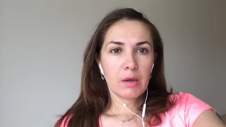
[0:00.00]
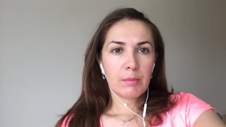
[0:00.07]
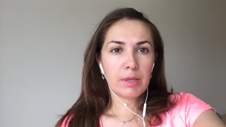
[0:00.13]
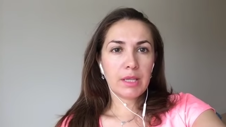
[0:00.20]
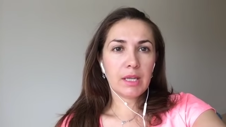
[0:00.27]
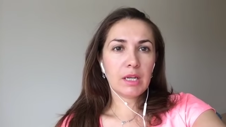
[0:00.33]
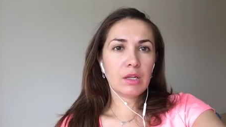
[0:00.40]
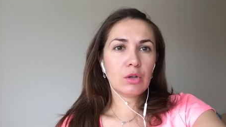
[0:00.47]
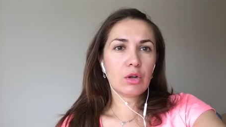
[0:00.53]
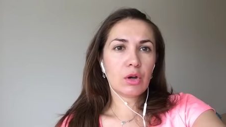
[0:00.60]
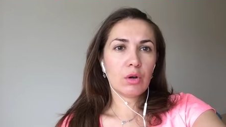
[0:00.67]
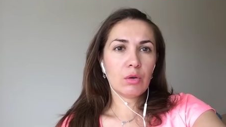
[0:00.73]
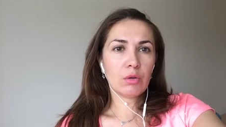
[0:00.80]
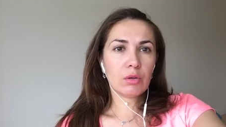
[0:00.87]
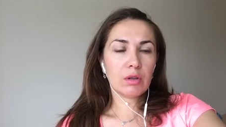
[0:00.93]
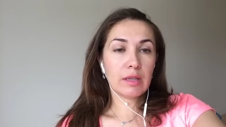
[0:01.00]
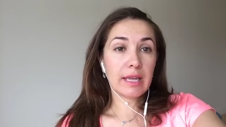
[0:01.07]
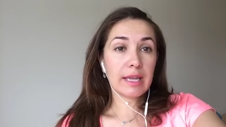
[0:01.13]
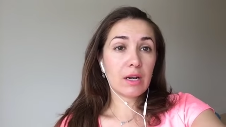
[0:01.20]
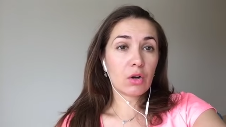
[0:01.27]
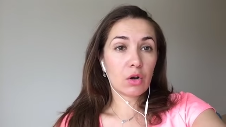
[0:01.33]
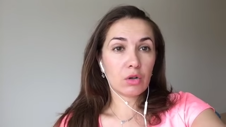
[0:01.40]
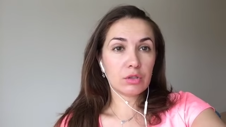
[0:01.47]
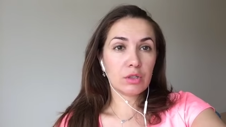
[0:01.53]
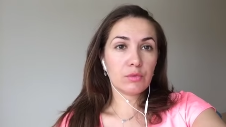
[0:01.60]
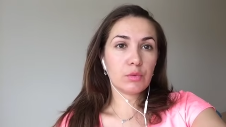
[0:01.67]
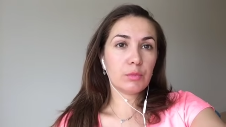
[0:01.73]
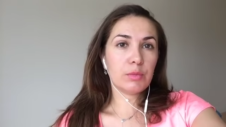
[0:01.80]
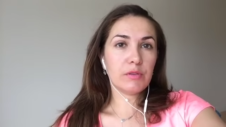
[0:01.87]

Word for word: But then, you know, later on, it would